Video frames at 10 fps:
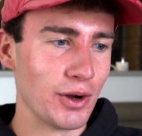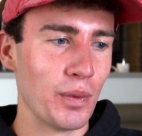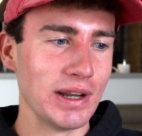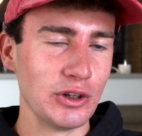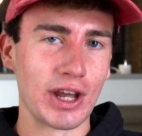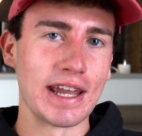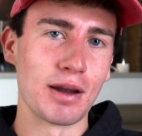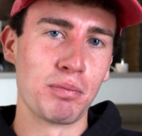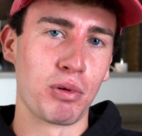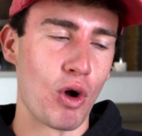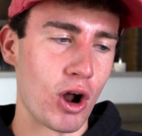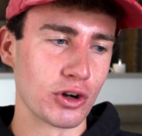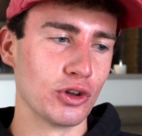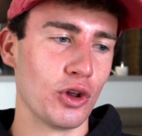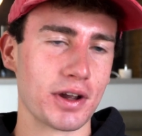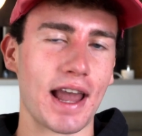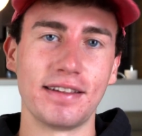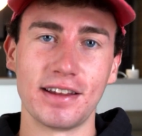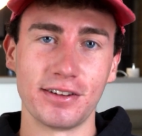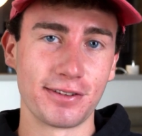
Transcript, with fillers: when you take a broader look at this